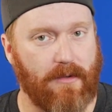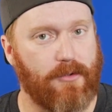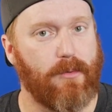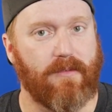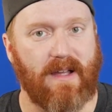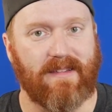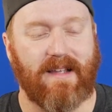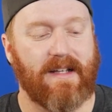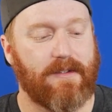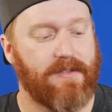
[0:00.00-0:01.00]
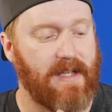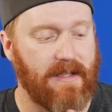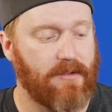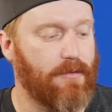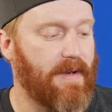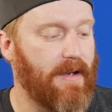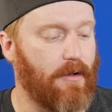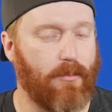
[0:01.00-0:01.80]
So we've got lots of settings over here.